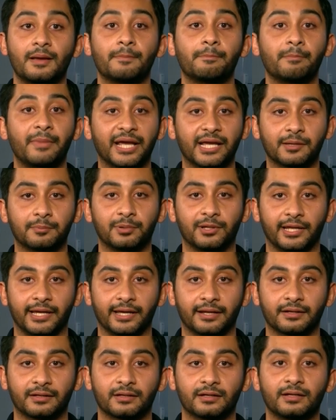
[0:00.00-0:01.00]
Make a
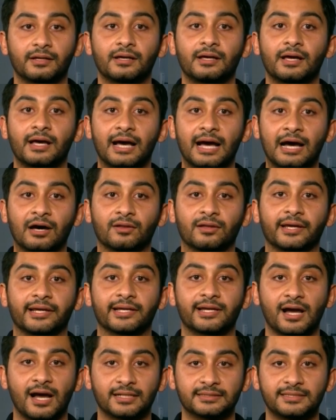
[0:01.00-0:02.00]
plan. Outline
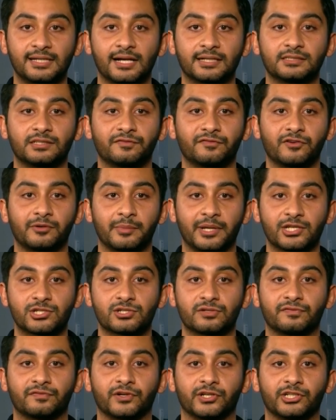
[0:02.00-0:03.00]
contact
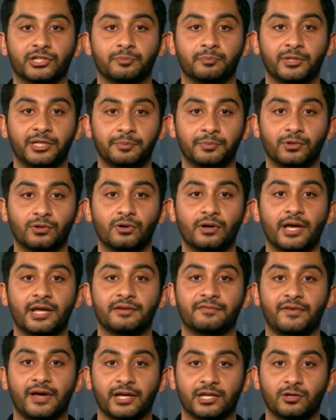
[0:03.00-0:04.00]
information for your people and
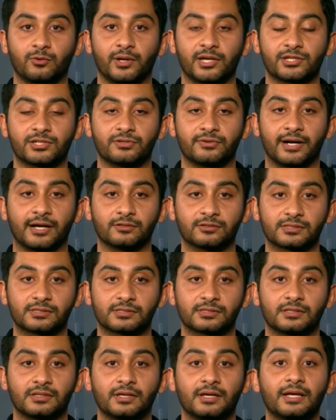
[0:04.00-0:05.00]
evacuation
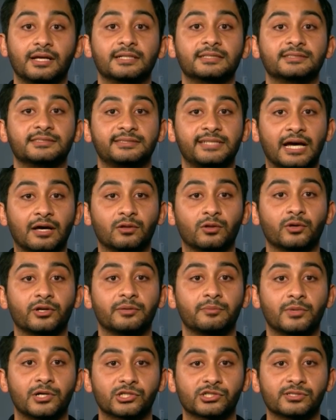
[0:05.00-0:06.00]
routes. Download
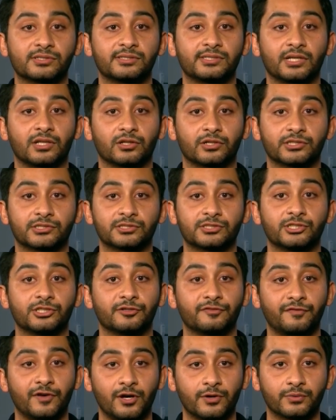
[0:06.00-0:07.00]
emergency alerts to your
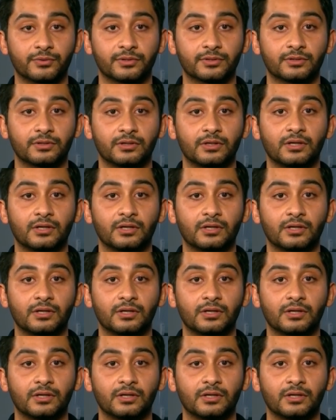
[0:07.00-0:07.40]
phone.